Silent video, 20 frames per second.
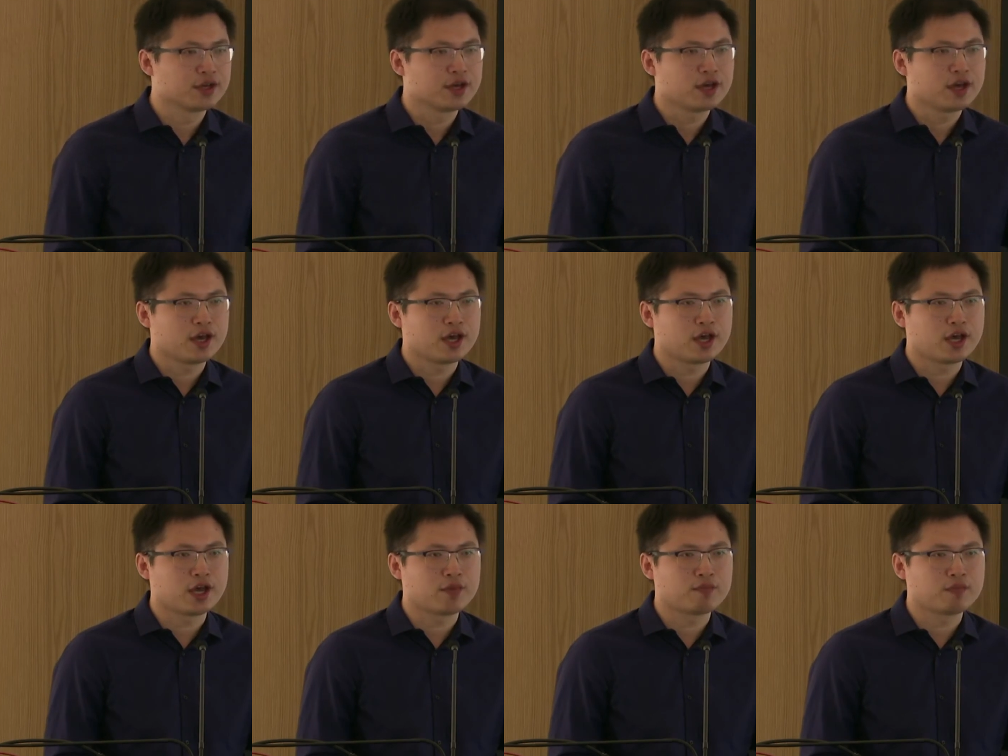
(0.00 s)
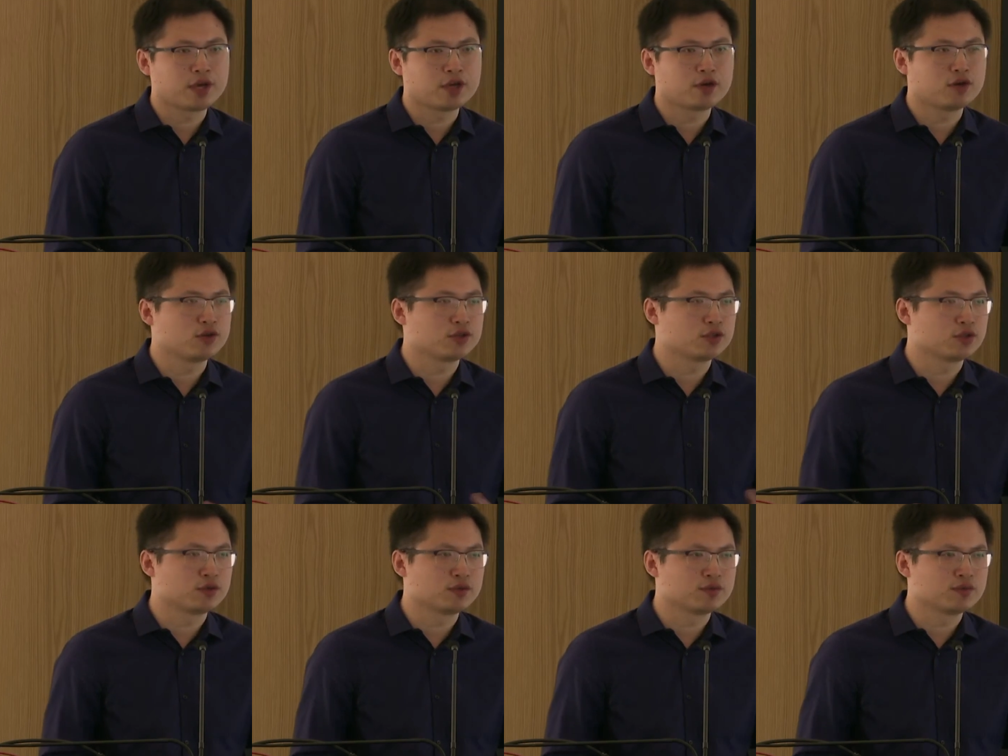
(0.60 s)
And
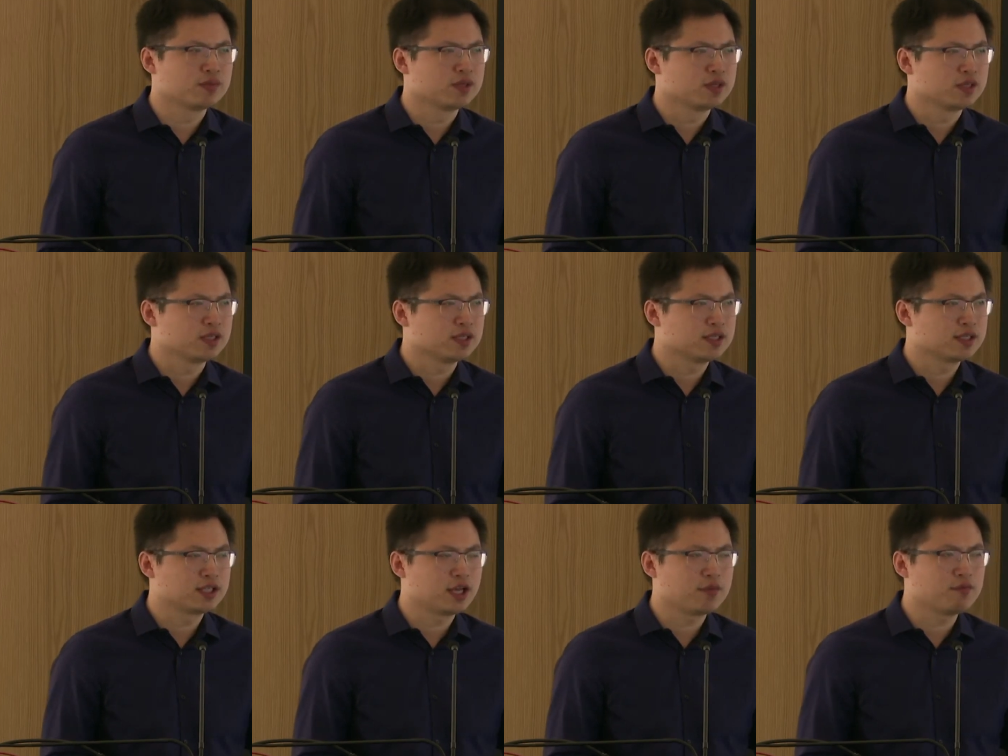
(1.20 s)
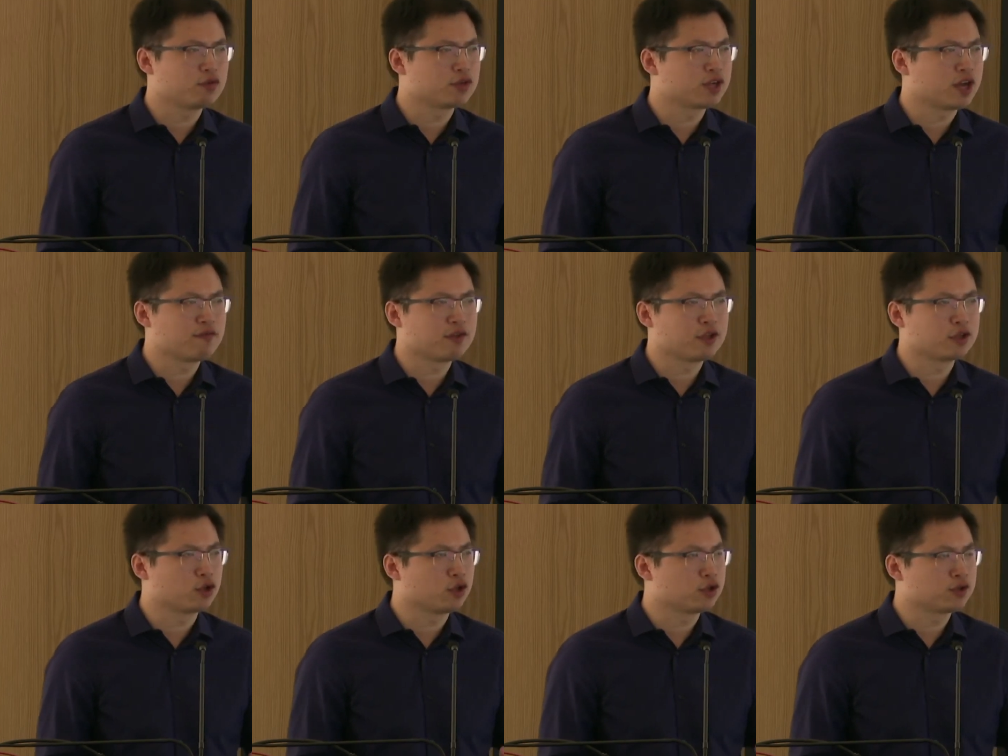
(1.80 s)
also, some retirement
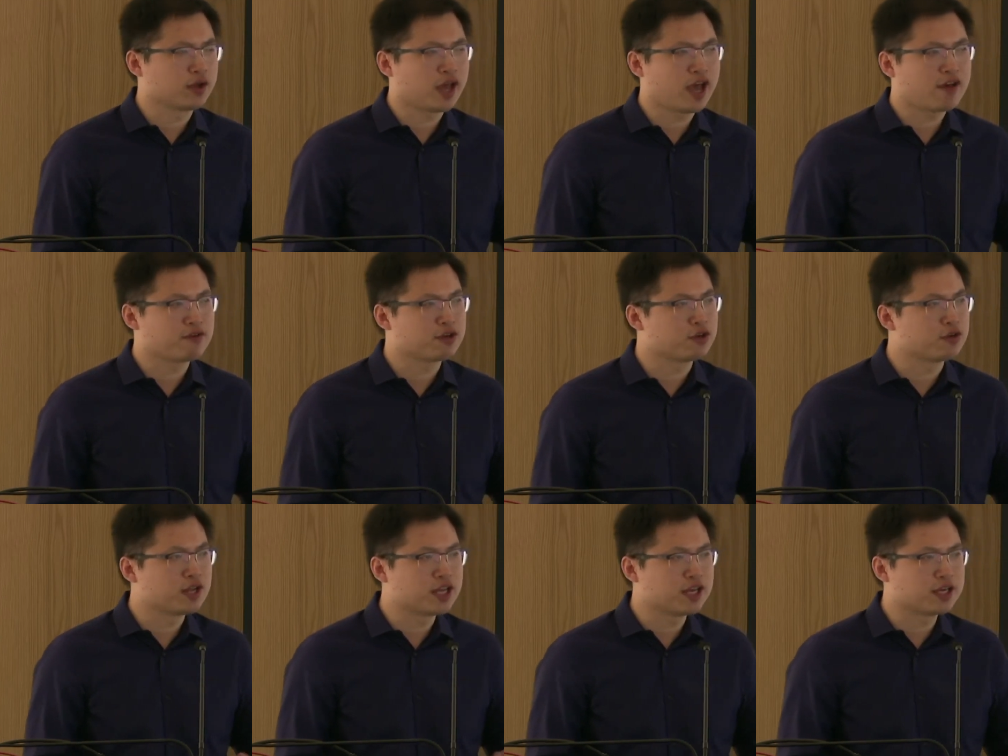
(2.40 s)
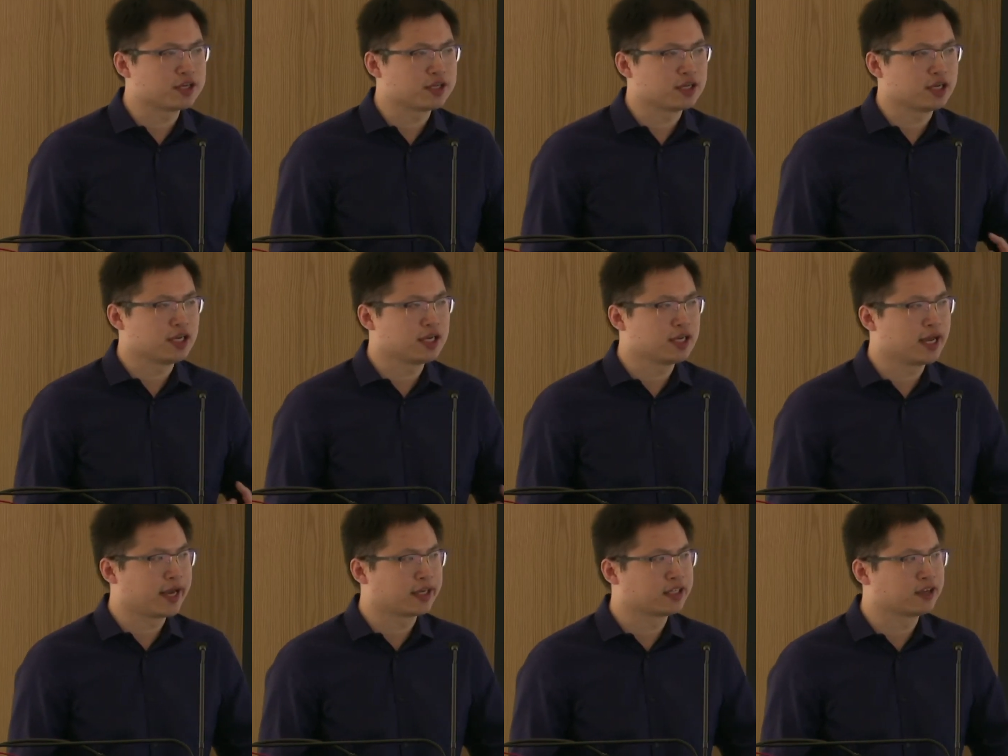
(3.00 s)
villages also have unique,
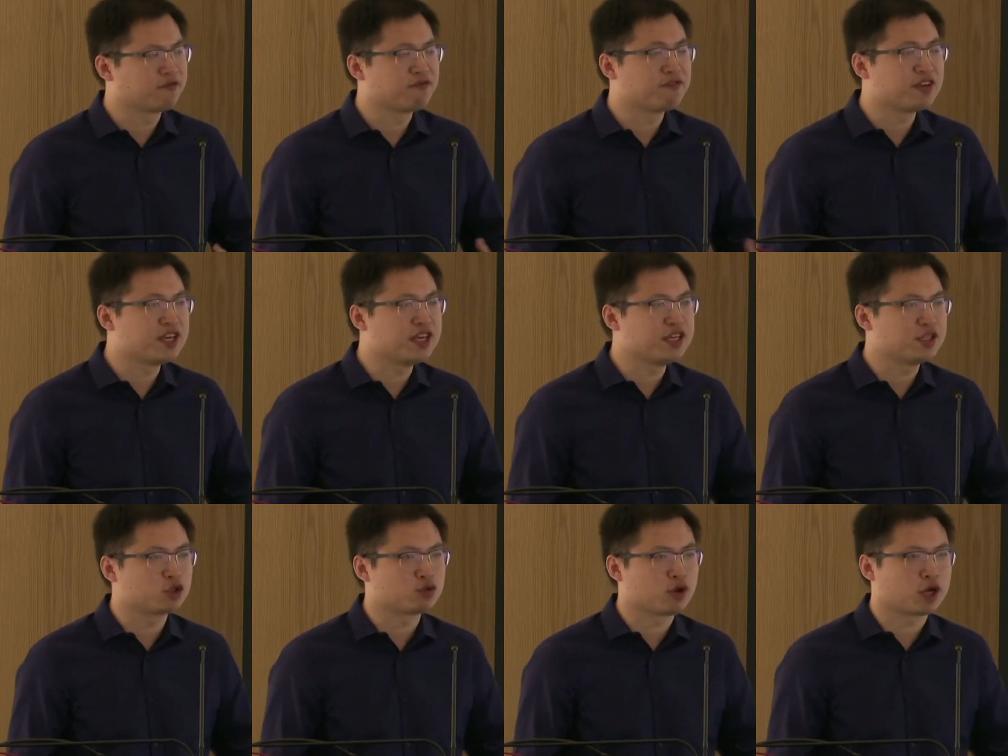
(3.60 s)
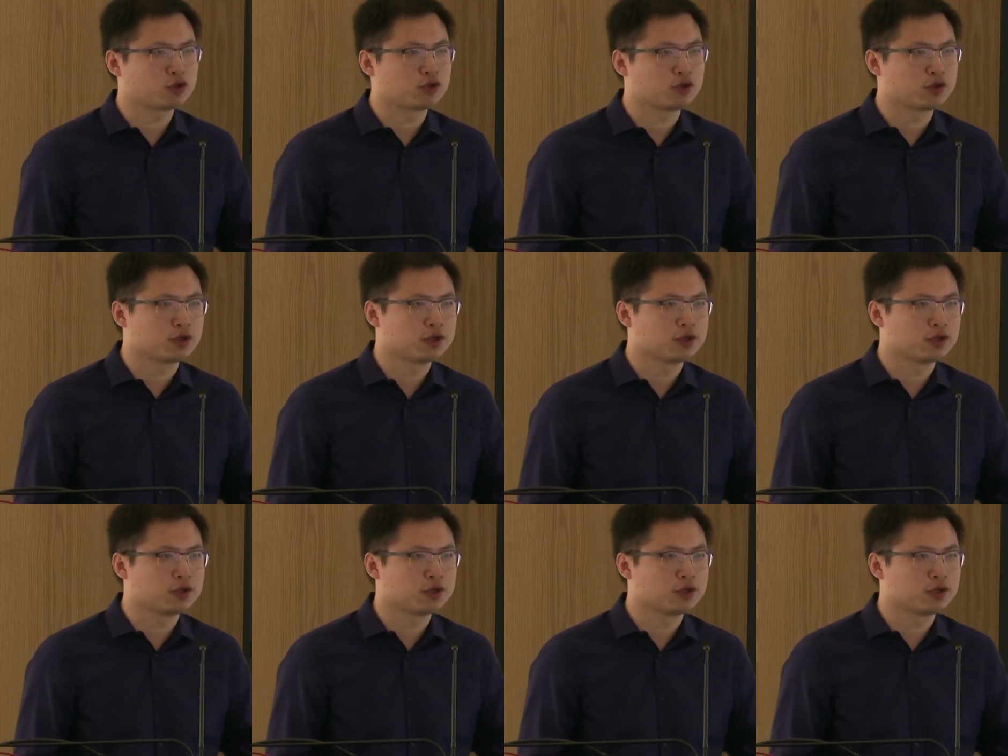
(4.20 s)
like the fee structure,